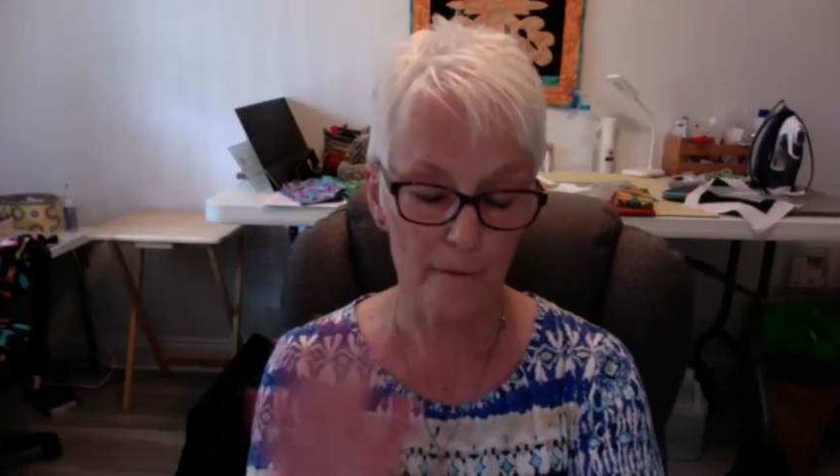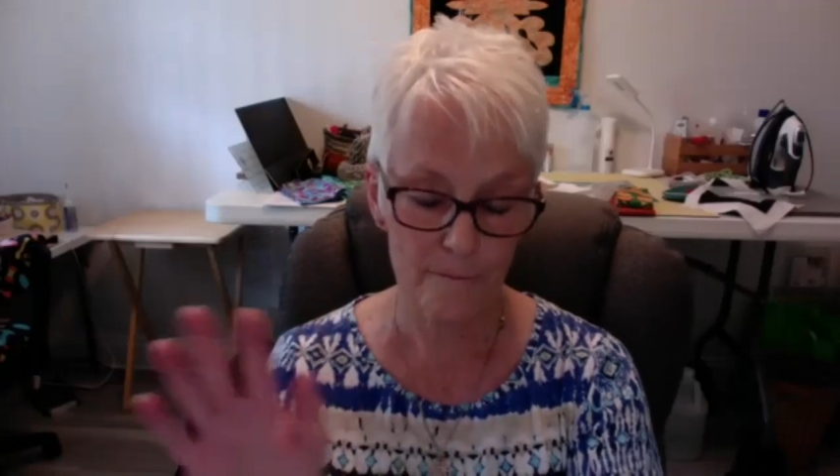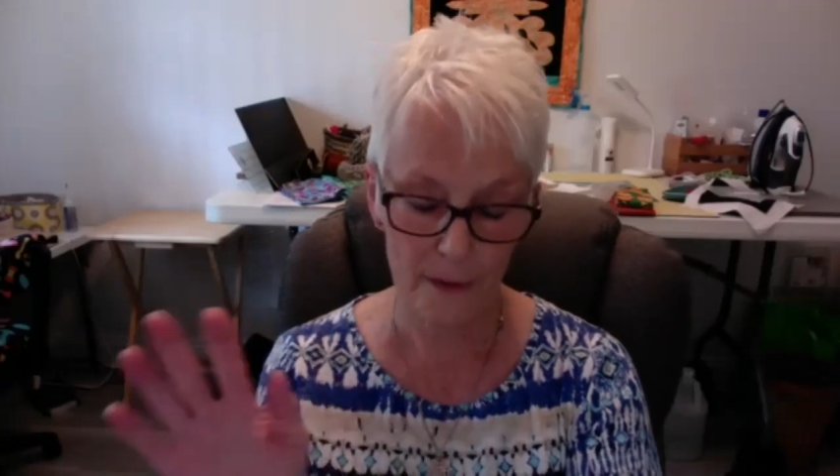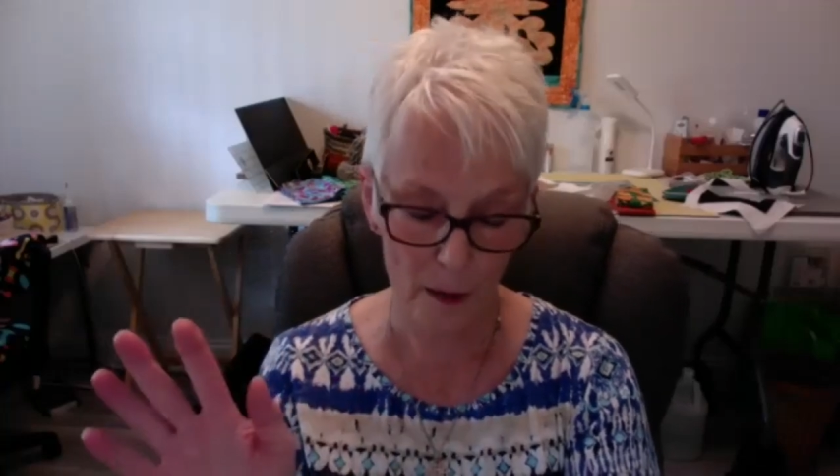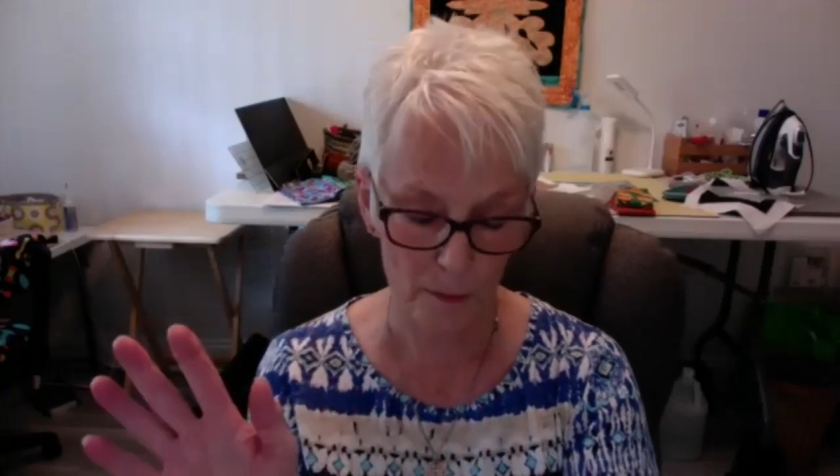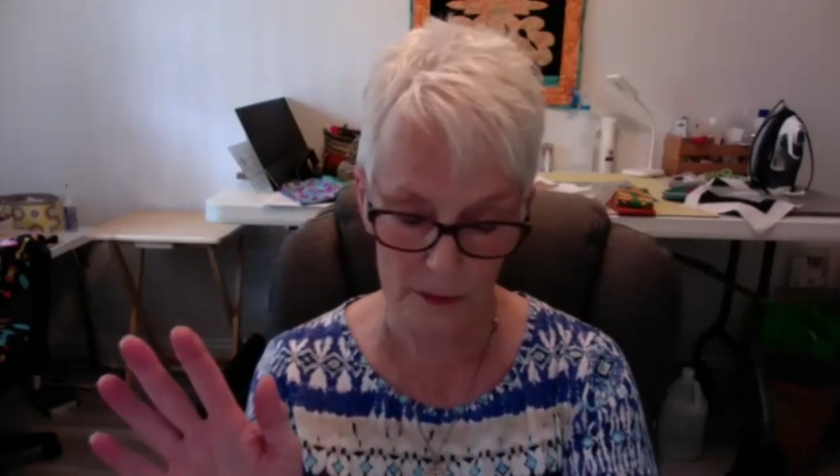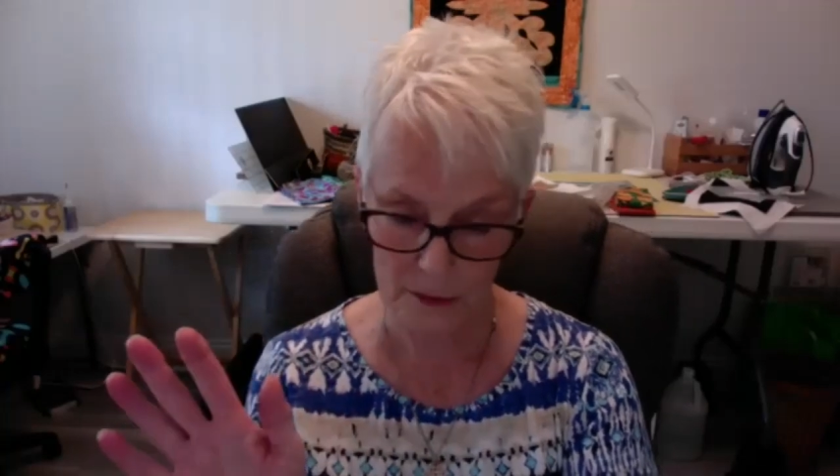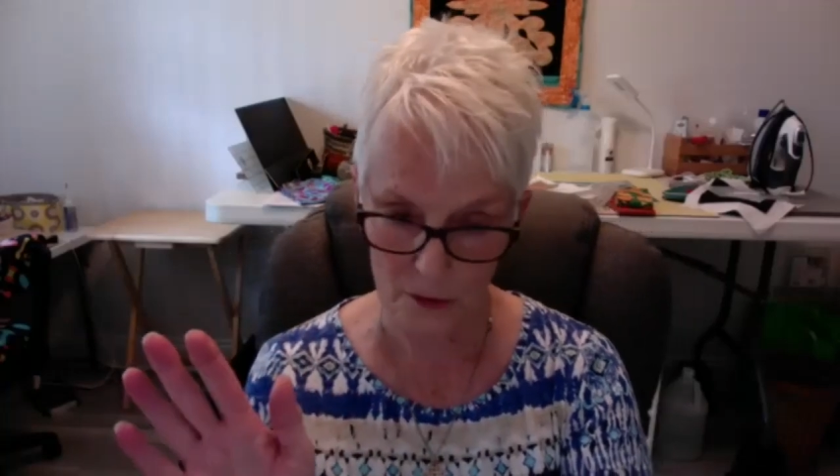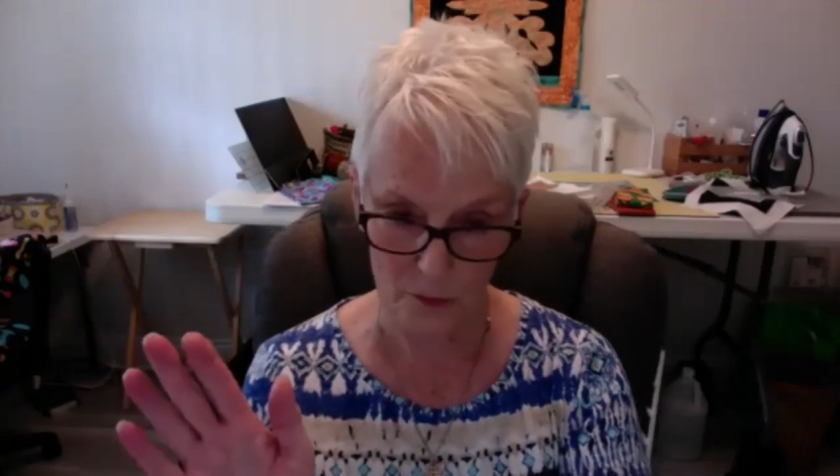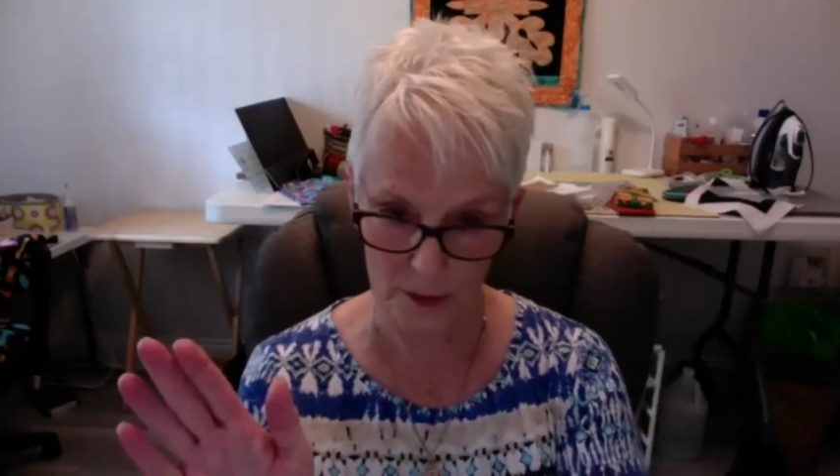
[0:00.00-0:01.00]

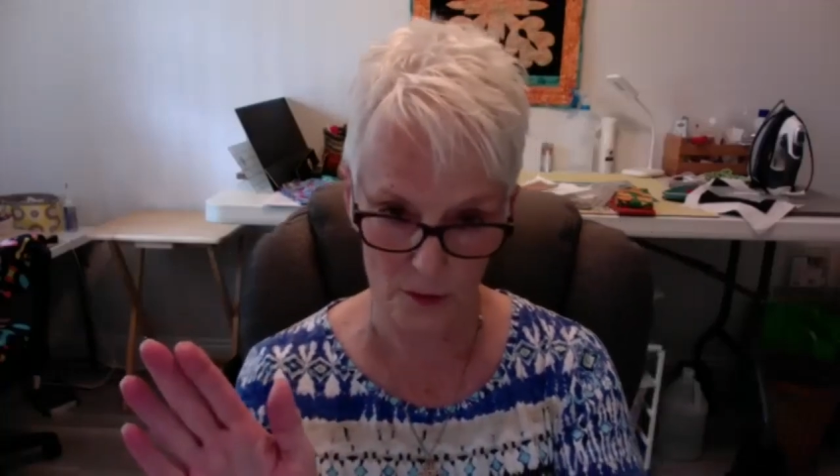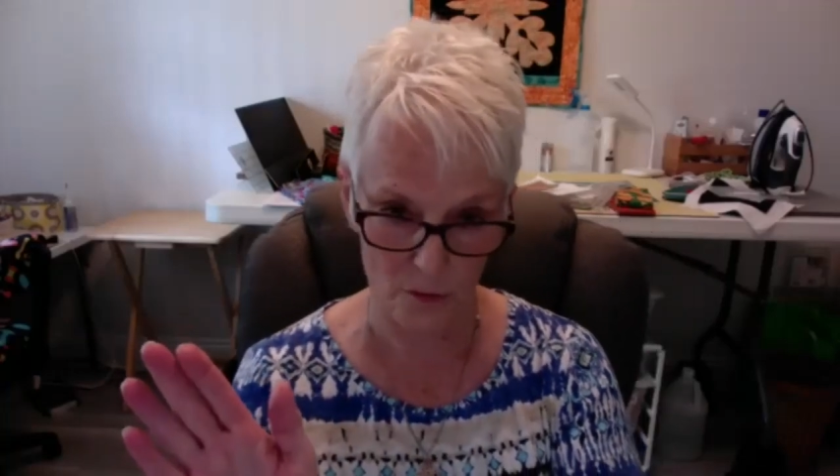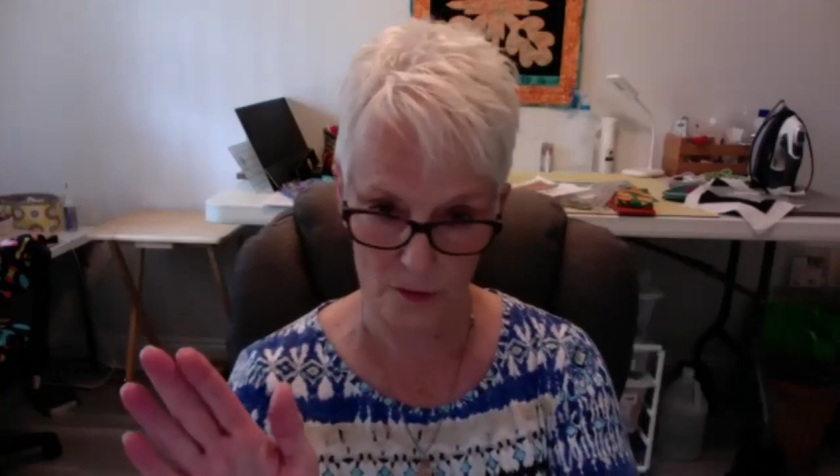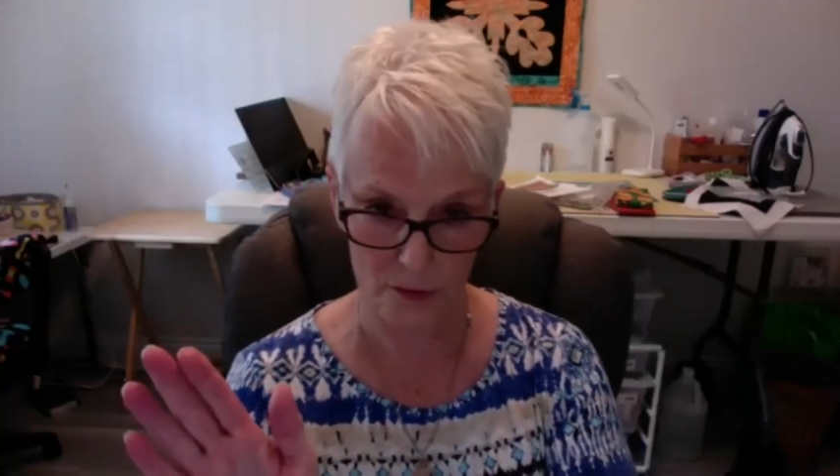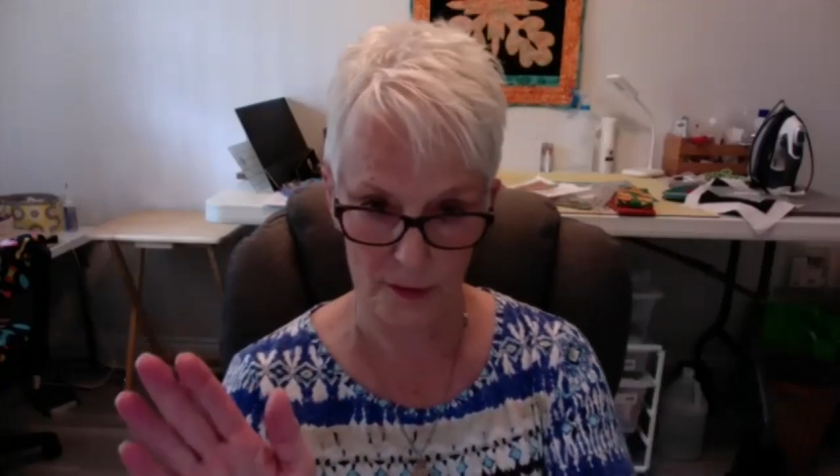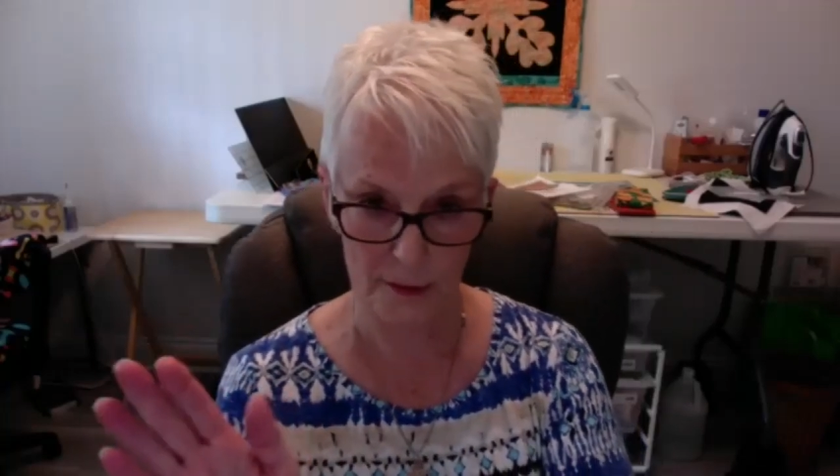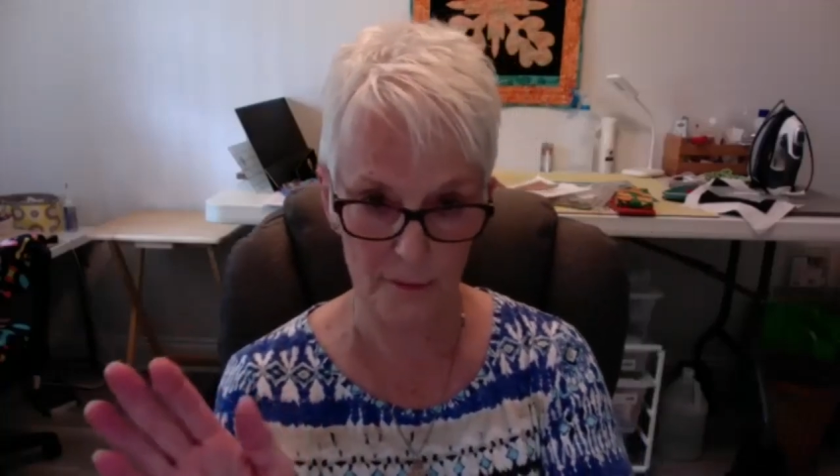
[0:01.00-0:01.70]
fabulous resource.